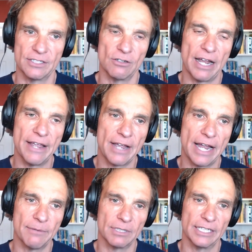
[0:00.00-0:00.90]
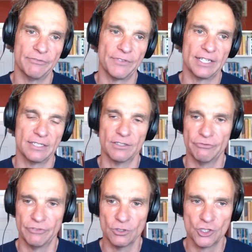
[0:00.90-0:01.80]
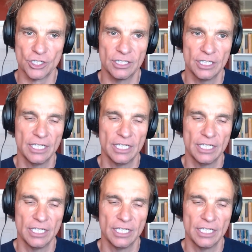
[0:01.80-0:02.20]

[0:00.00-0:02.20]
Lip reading: So I believe that in the future,